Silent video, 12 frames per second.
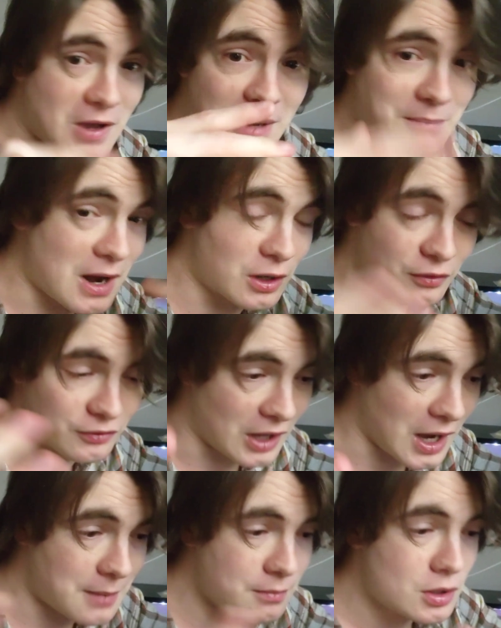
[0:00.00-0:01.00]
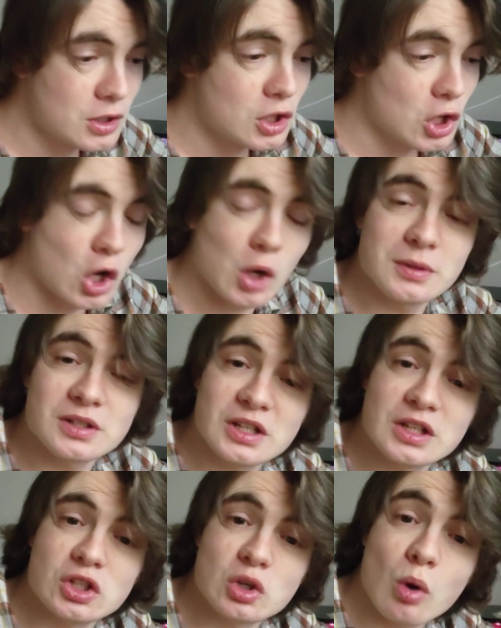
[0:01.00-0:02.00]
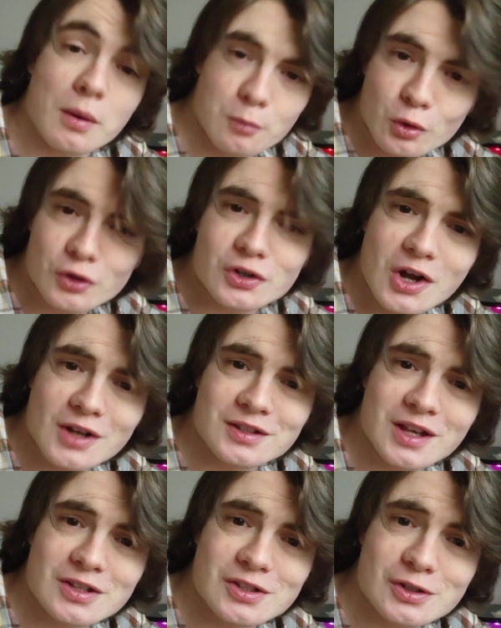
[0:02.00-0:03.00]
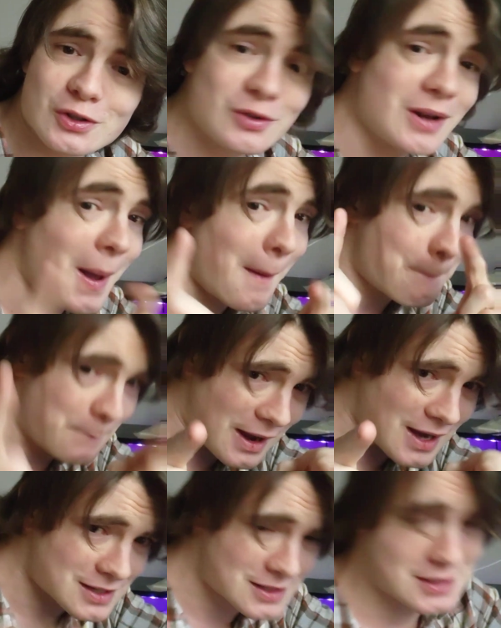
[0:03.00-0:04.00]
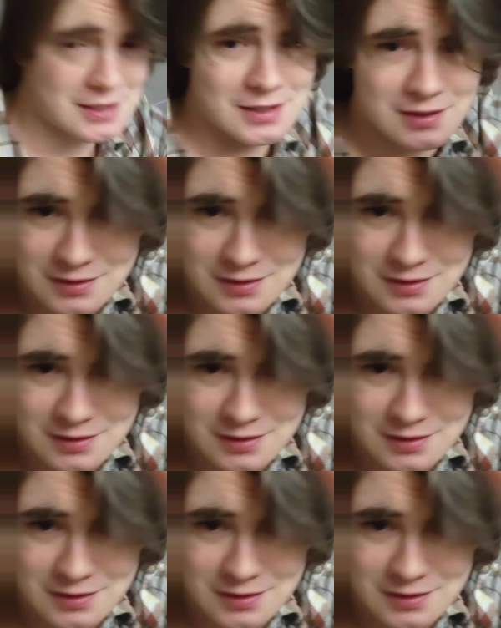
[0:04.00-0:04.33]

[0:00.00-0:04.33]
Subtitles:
in a matter of time, I'll be seeing you on more content soon. Peace!